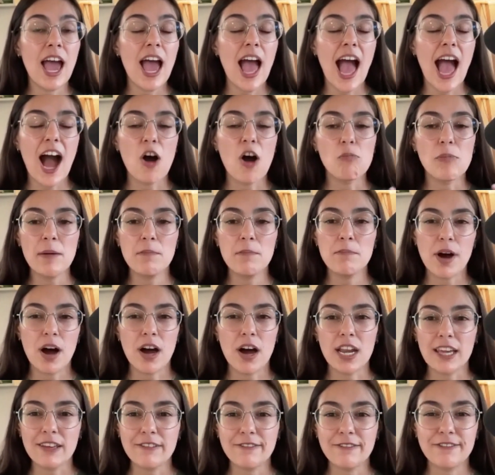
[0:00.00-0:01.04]
how my
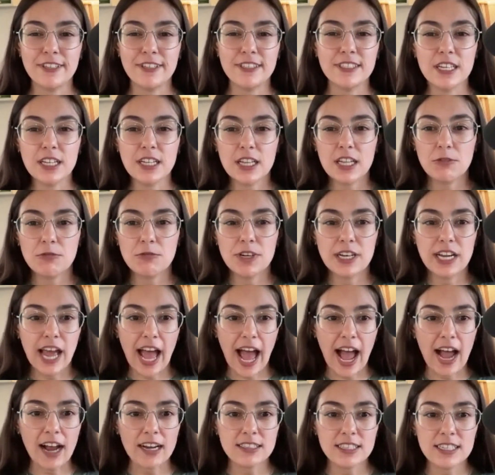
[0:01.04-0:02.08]
body physically
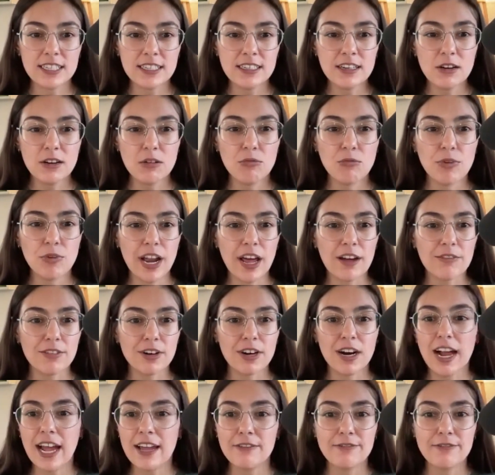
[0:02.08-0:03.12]
reacted whenever
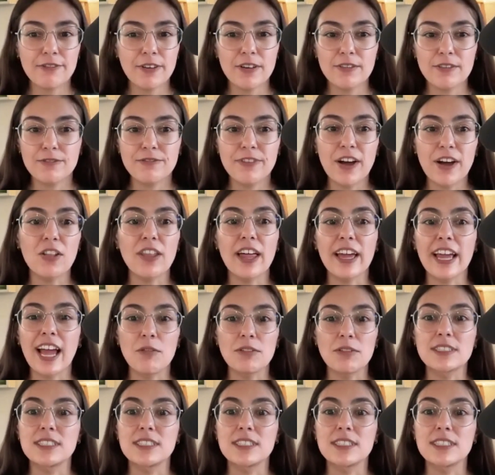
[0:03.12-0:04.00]
I felt like I was